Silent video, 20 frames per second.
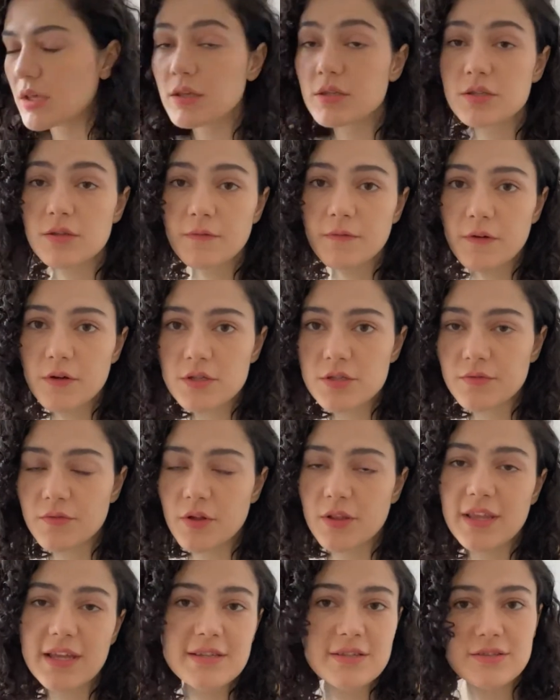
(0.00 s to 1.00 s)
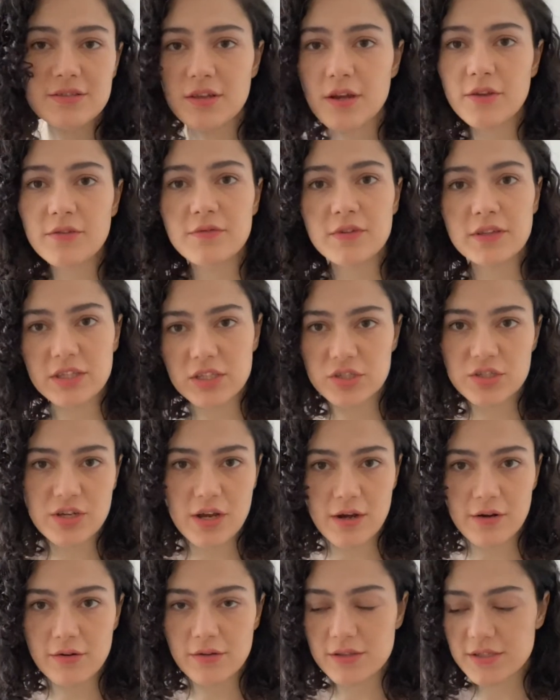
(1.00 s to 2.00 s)
So first of all, let's start with the
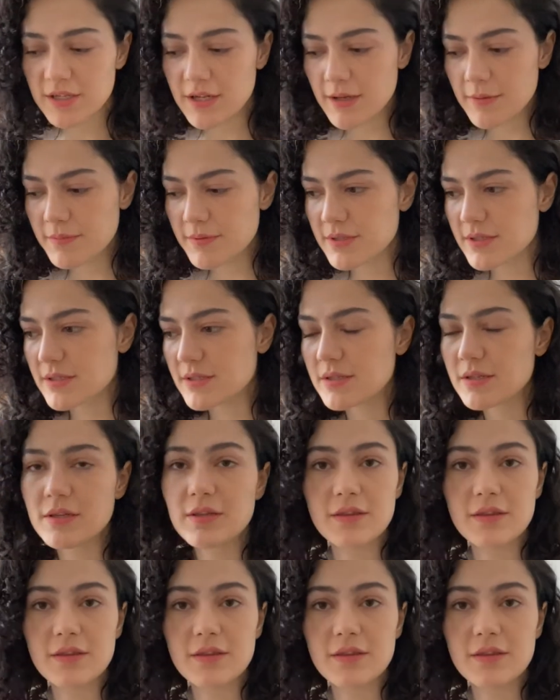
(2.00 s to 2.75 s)
general tips.